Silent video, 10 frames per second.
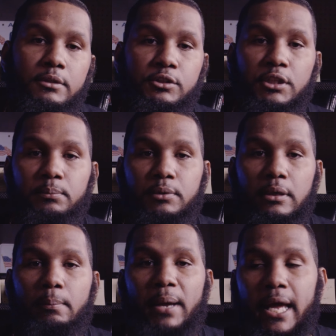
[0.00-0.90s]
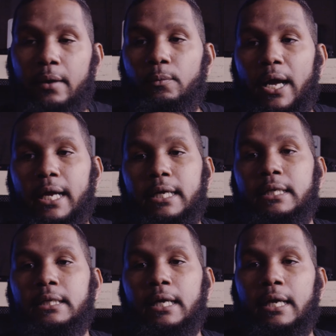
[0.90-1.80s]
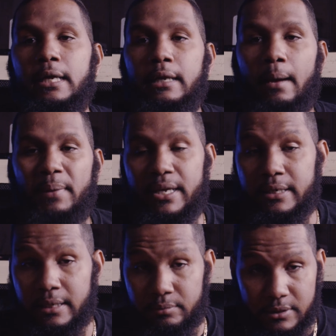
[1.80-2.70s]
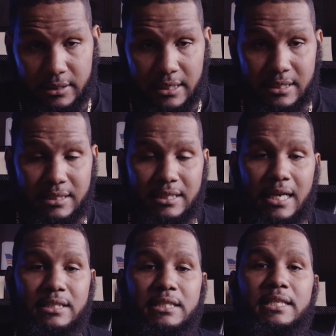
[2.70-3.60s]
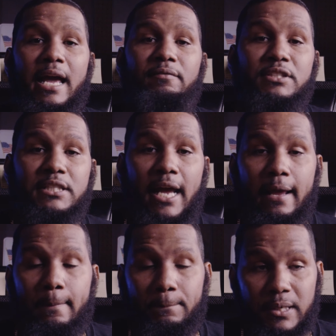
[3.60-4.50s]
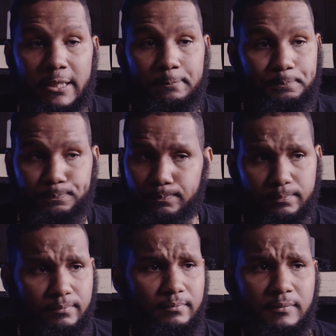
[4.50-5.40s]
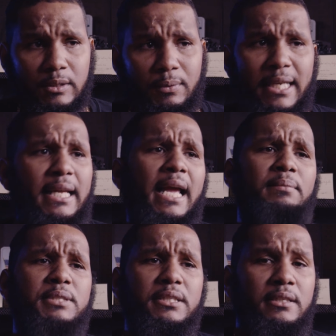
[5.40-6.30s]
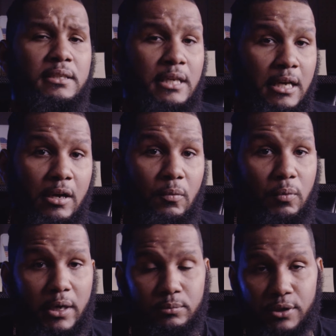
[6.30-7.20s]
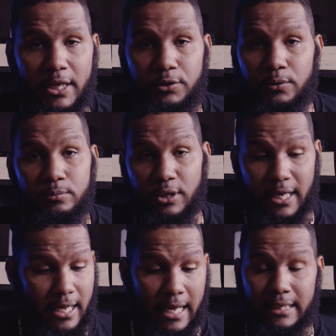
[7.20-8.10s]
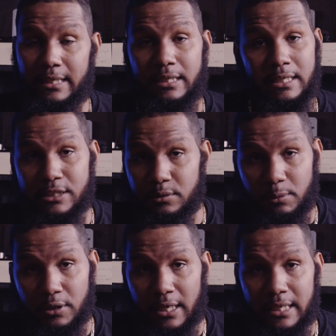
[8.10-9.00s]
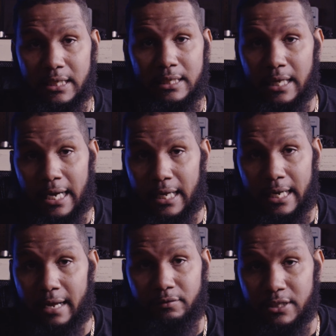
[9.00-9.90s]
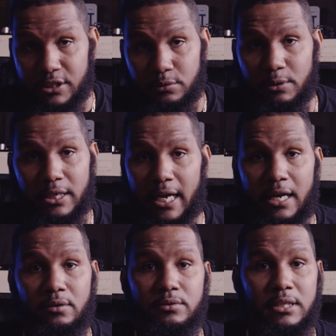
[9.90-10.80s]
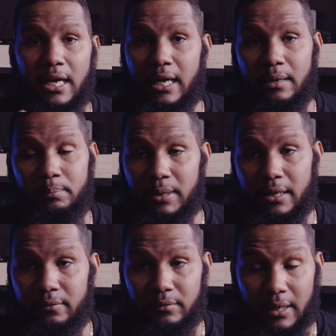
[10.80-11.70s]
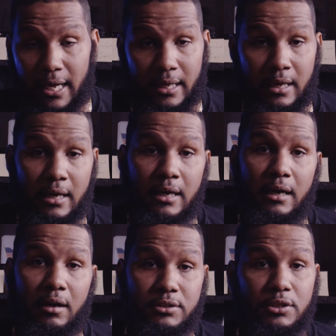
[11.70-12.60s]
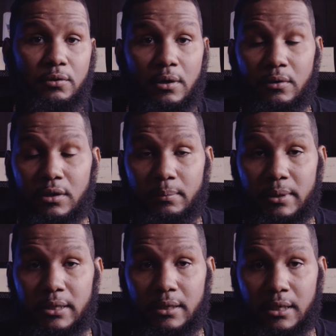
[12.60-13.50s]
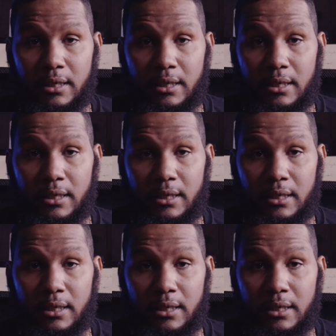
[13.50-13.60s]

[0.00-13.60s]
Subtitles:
jumped on the bandwagon, and I mean it was a decent site just to have a site. But when it came to what I'm trying to do, I need a customer. I gotta have customer accounts. I gotta be also I'm gonna be